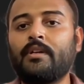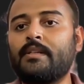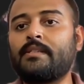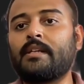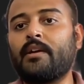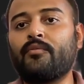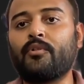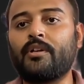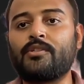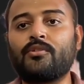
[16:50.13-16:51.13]
it's time
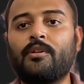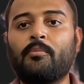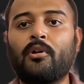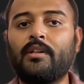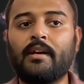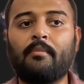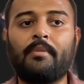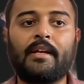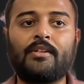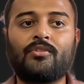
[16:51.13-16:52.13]
for us to deploy the
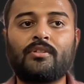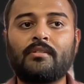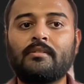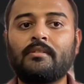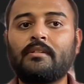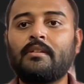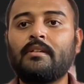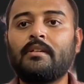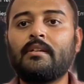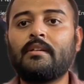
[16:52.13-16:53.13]
application.
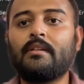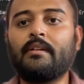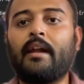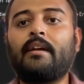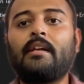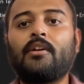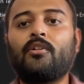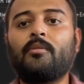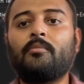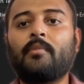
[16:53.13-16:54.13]
Right click
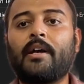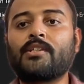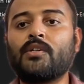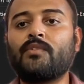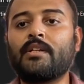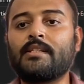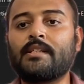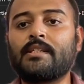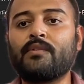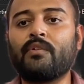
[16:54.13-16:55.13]
on Microsoft
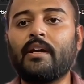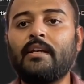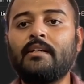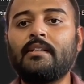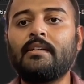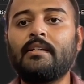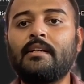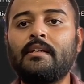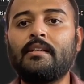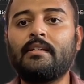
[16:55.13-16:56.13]
365
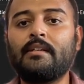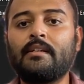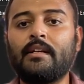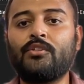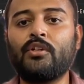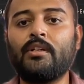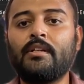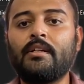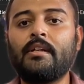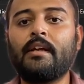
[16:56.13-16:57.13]
agent
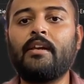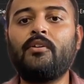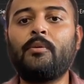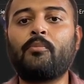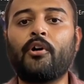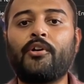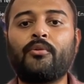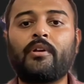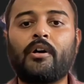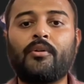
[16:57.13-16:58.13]
and deploy to
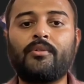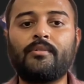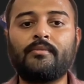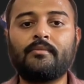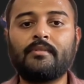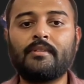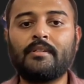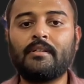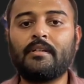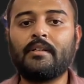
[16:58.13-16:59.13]
cloud
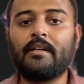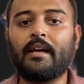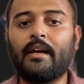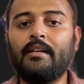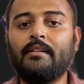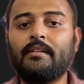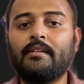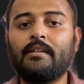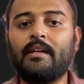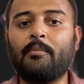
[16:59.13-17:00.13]
and
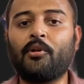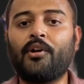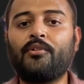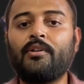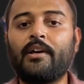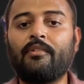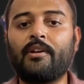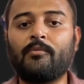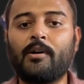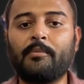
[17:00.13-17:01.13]
deploy to dev
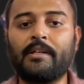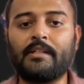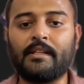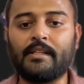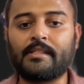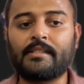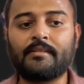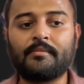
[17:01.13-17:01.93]
environment. Yes.